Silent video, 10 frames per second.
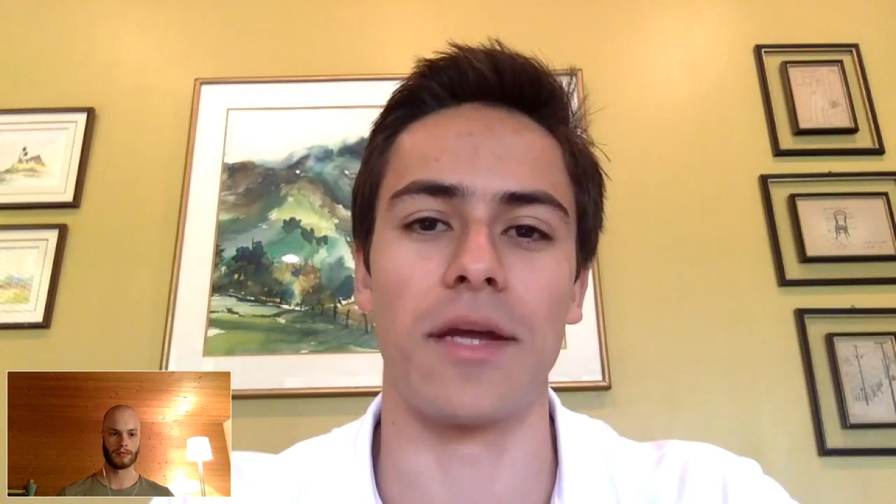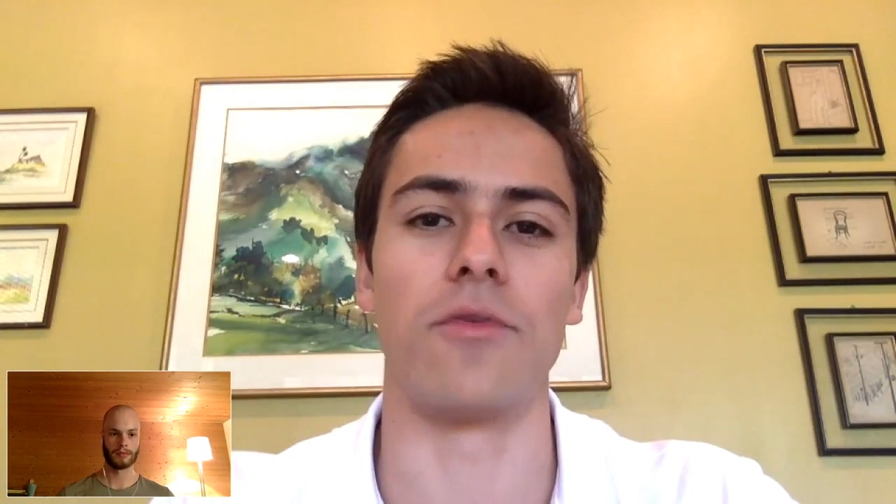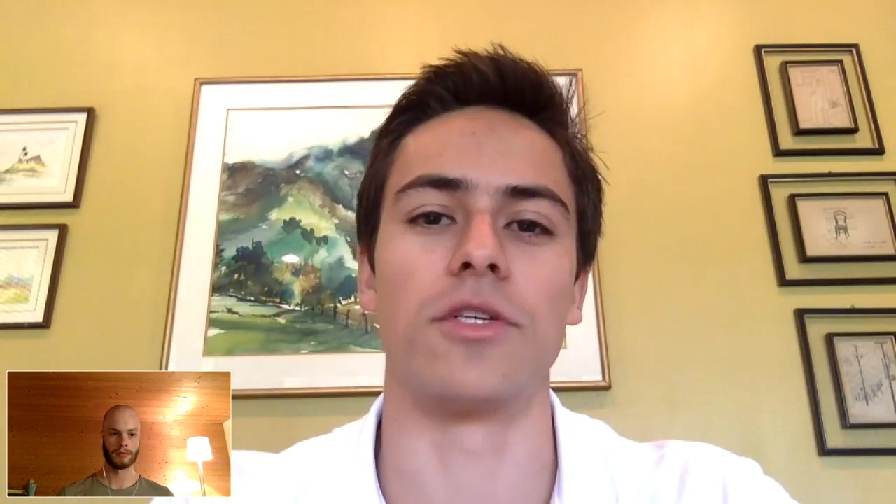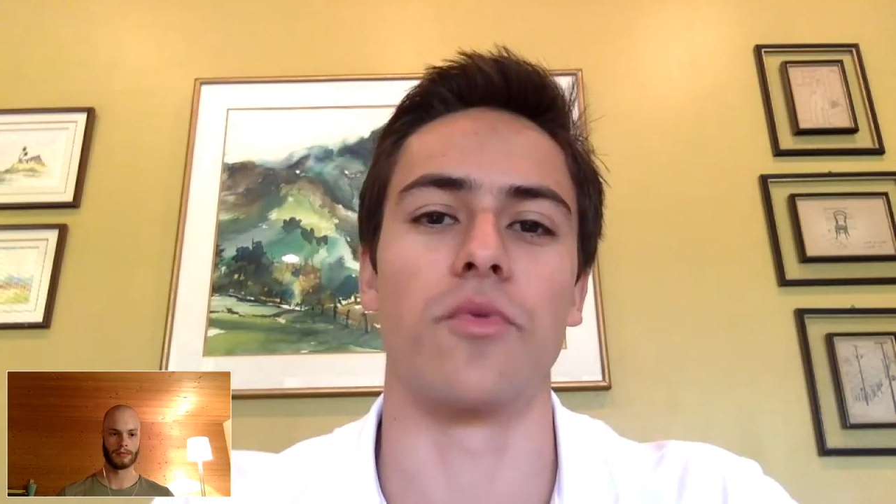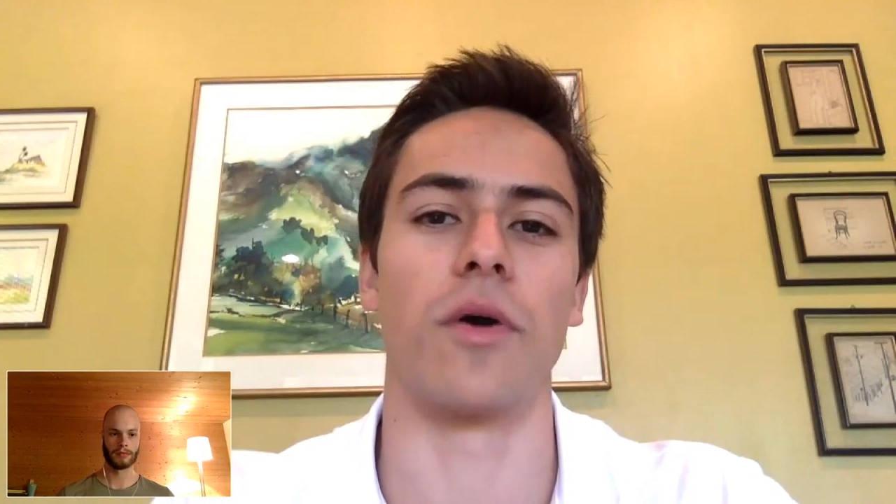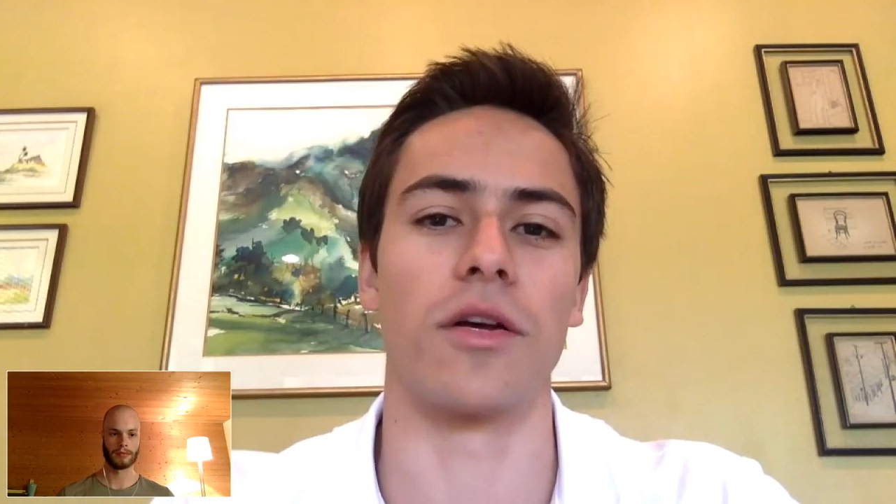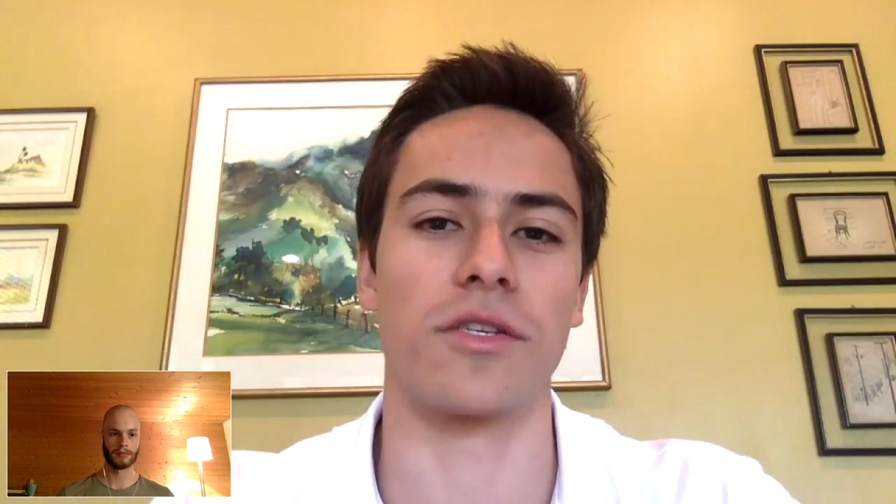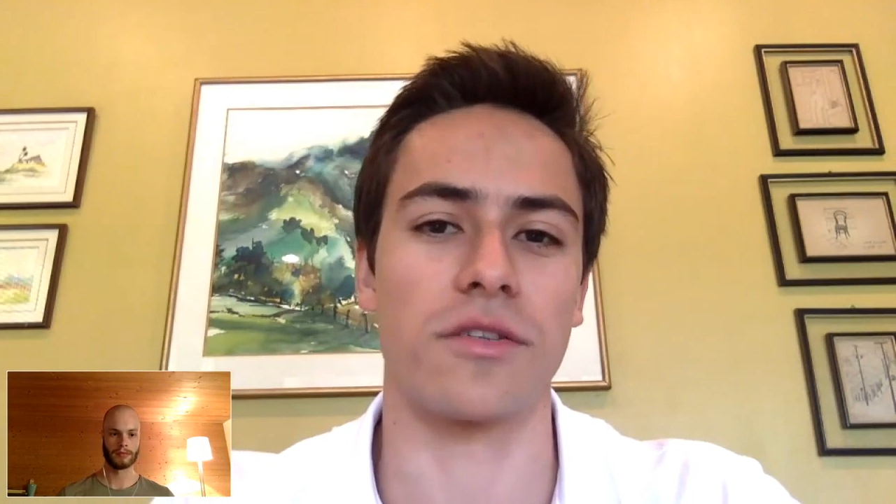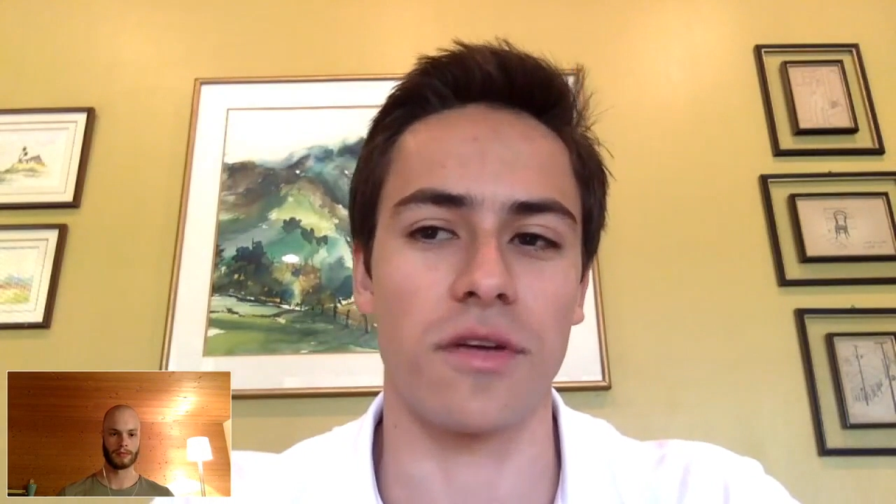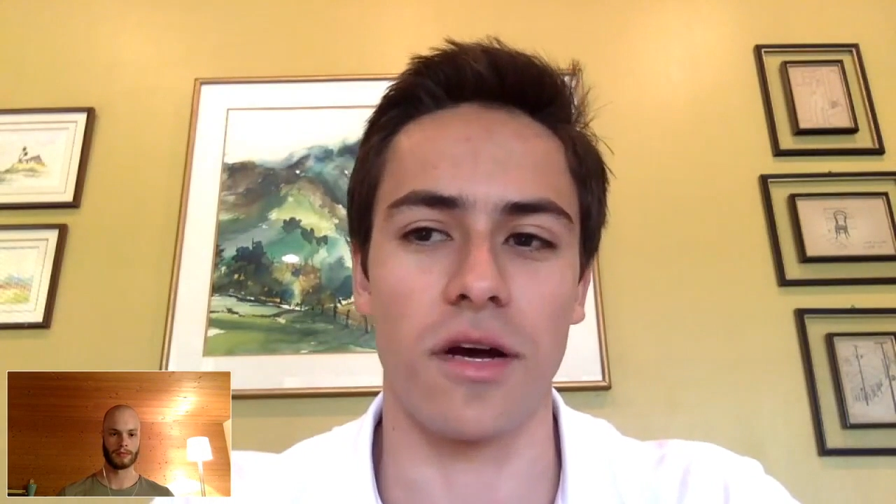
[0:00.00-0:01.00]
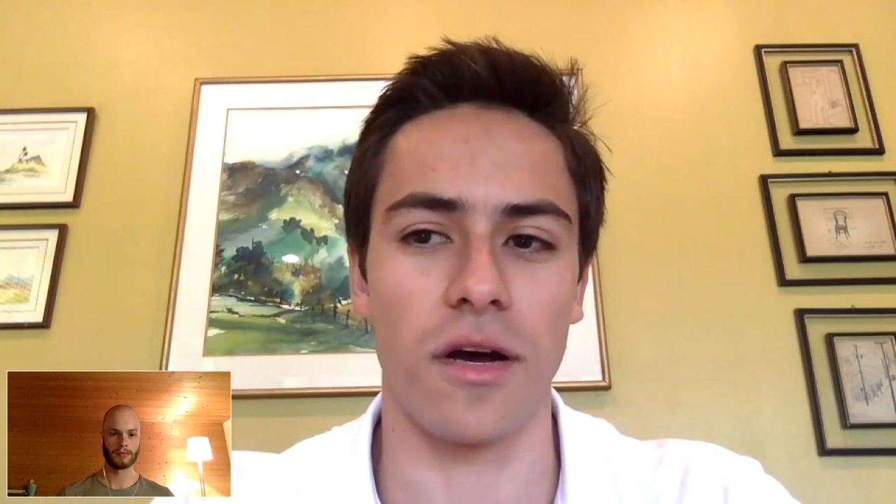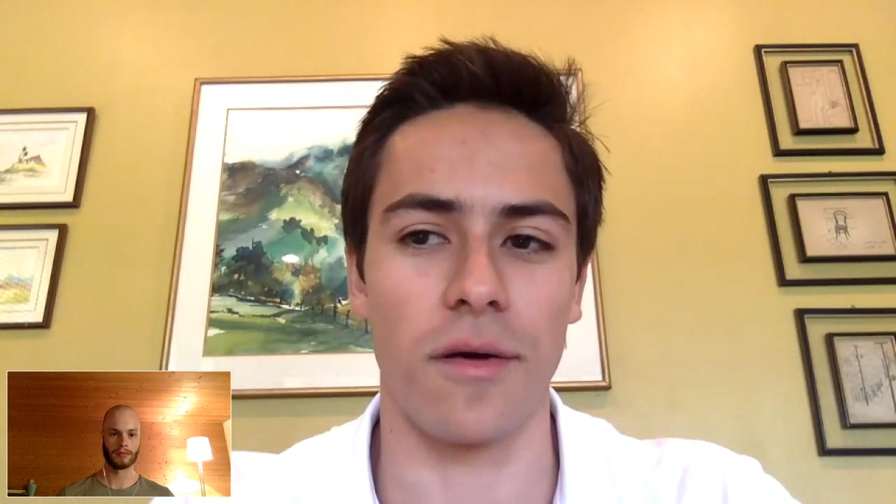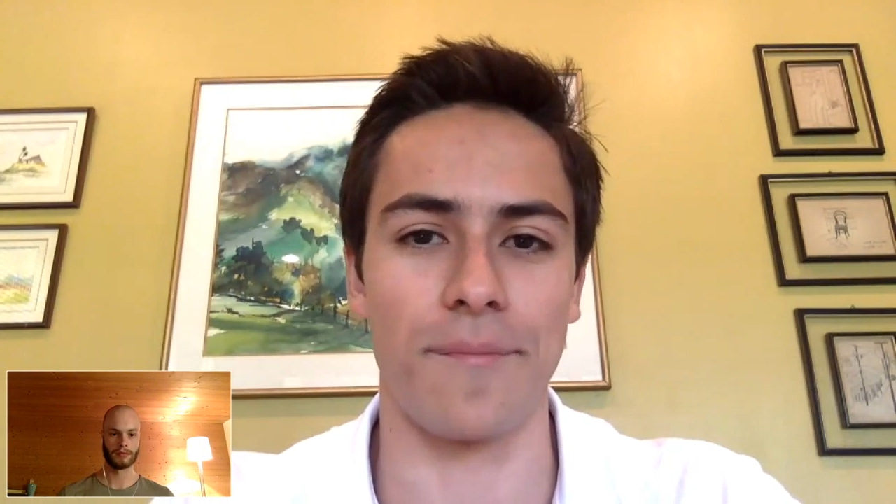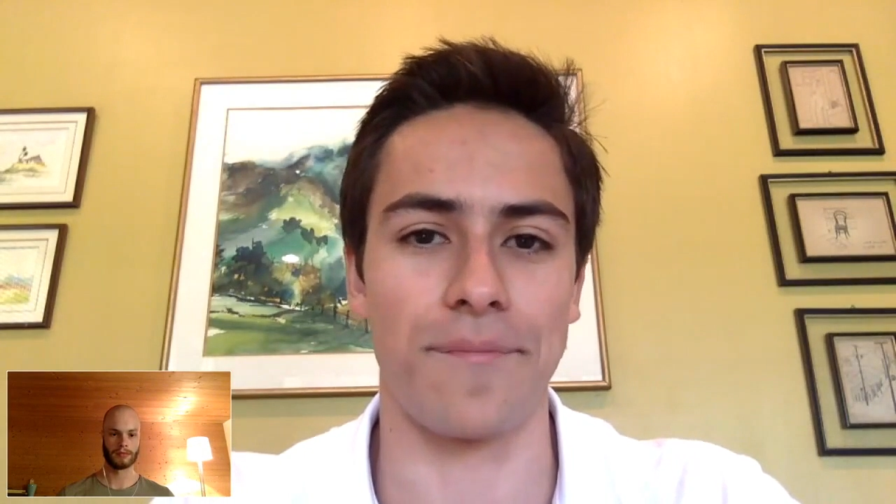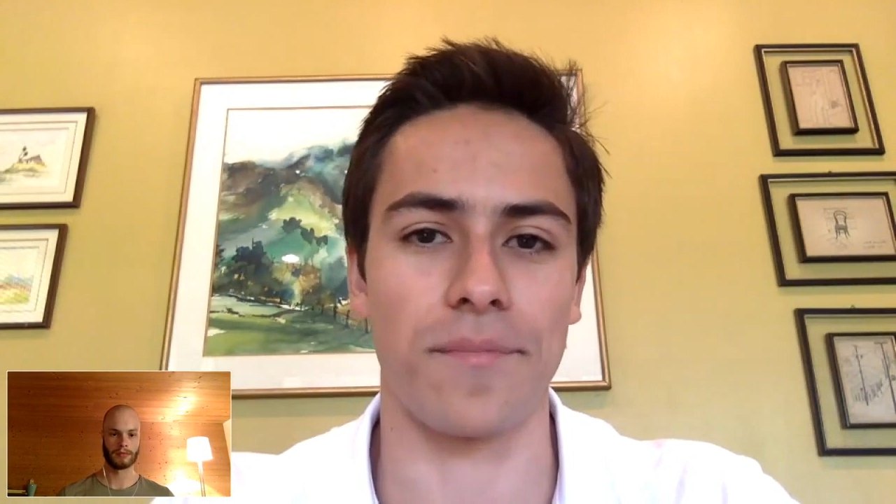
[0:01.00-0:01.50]
which was
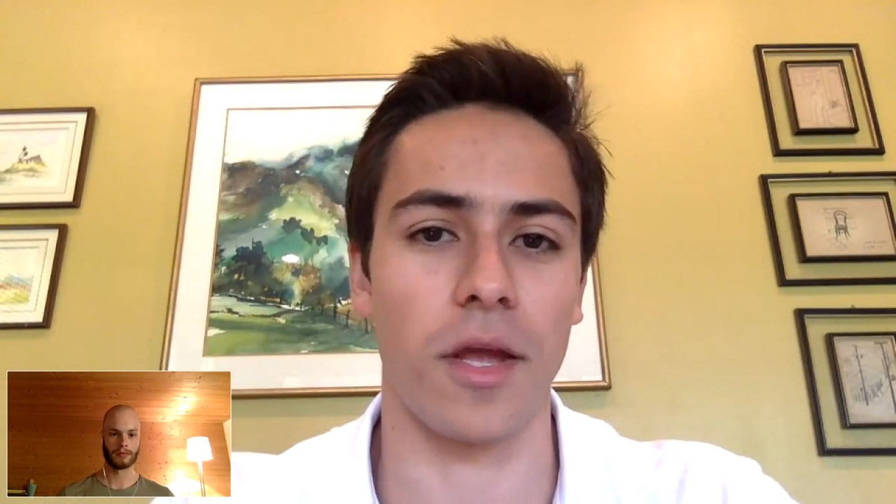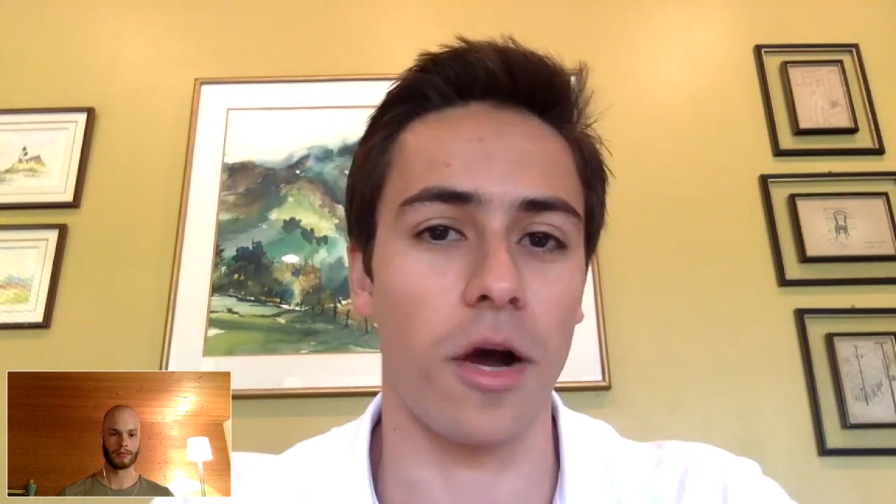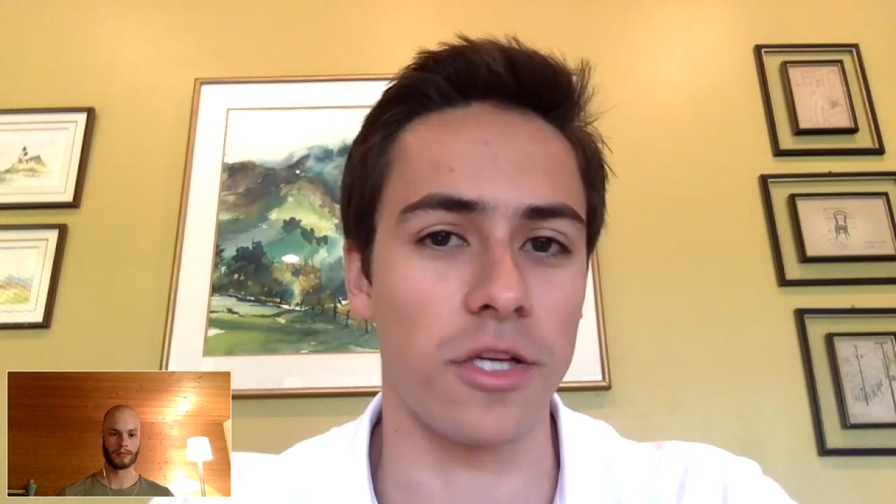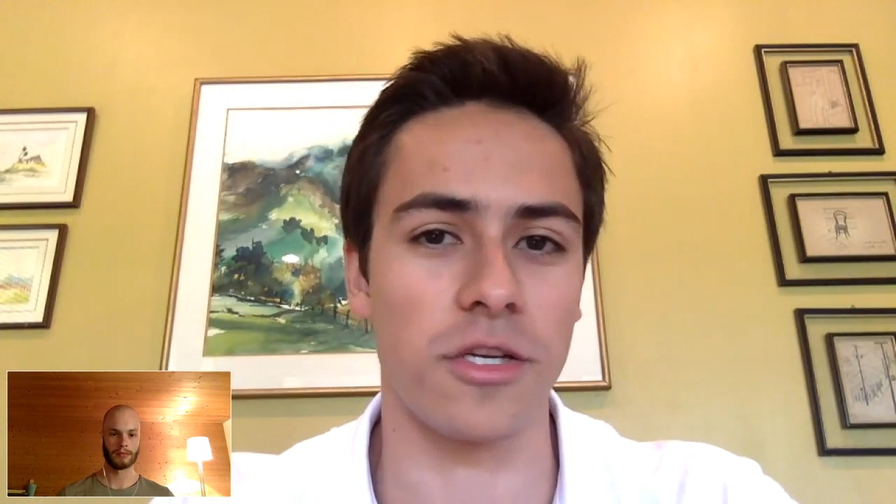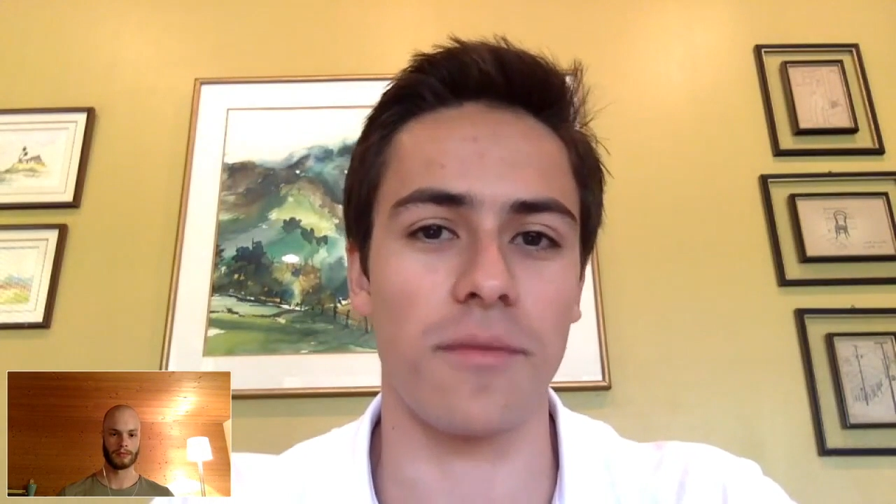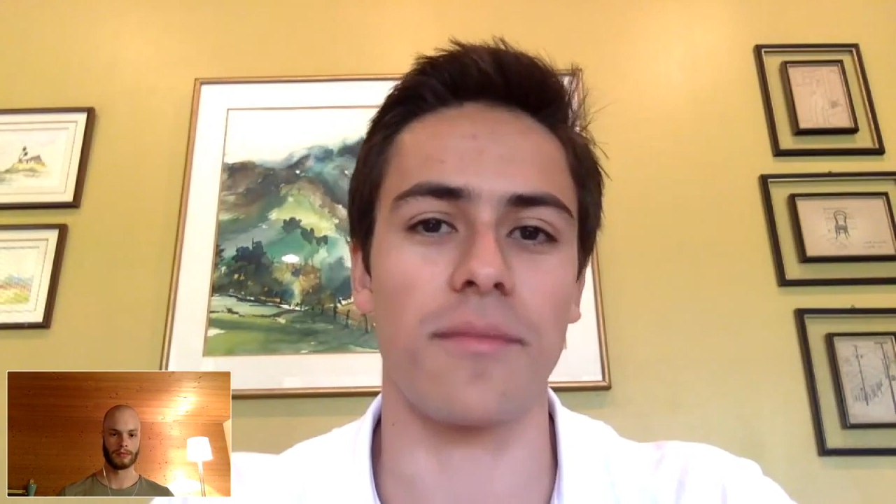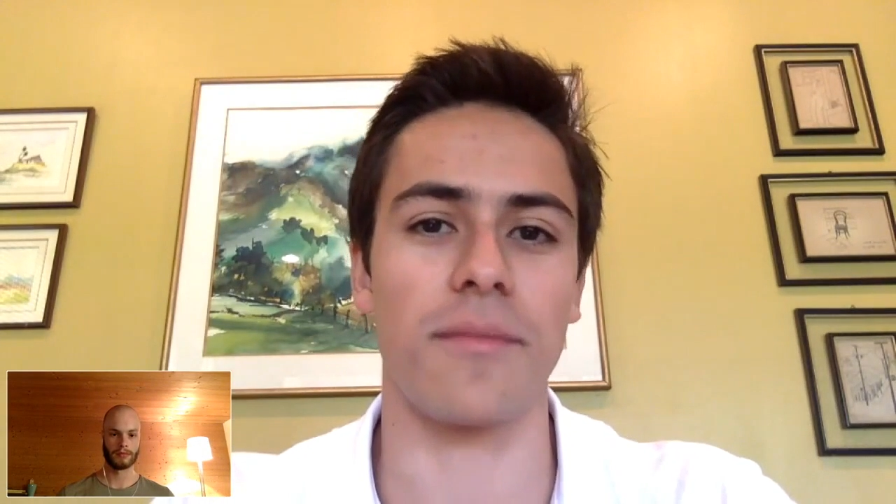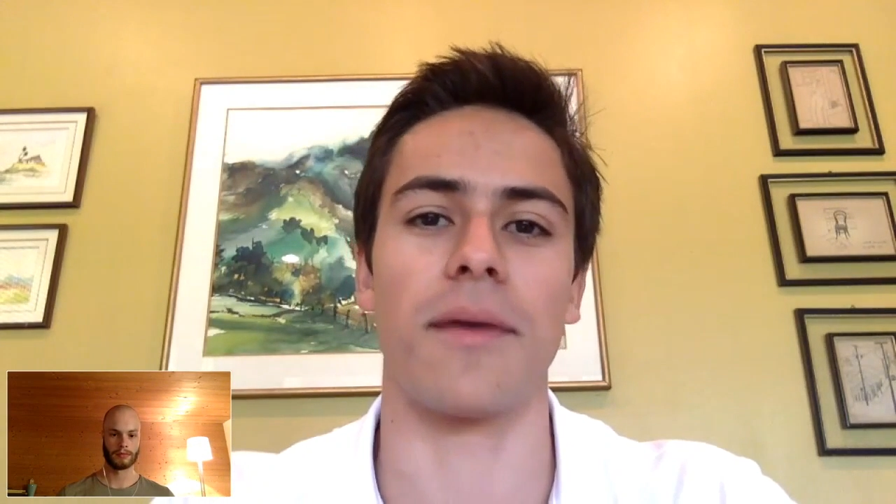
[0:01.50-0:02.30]
awesome.